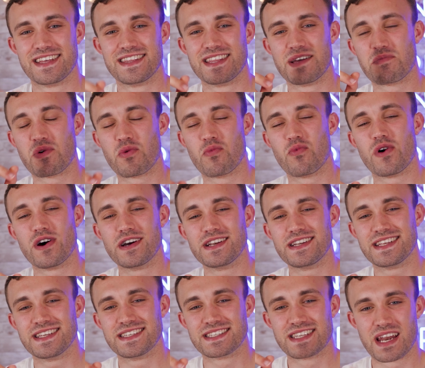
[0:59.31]
Number
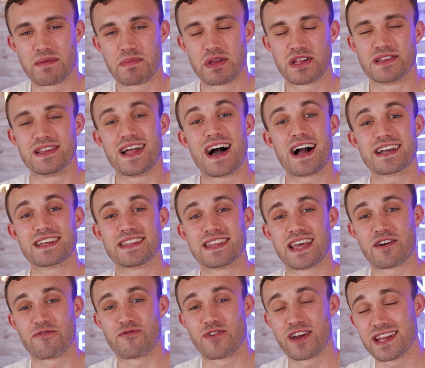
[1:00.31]
one is gonna be locking
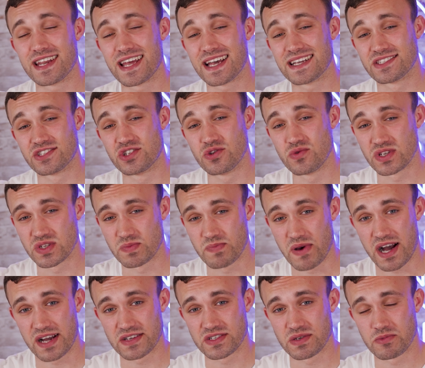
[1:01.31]
that rate as soon as
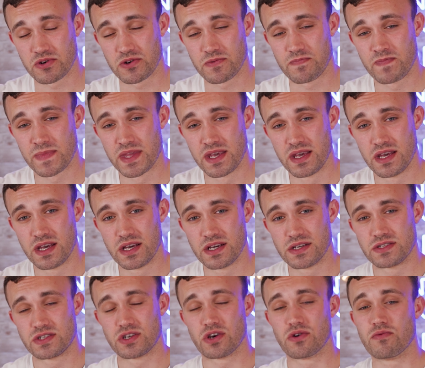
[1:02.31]
possible.
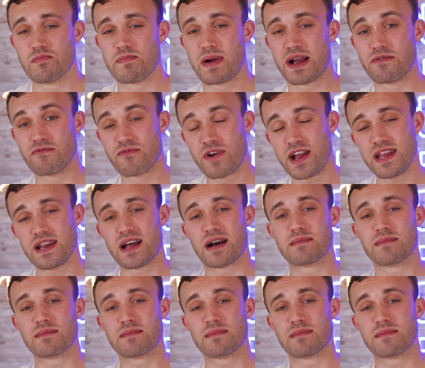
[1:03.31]
So by rate,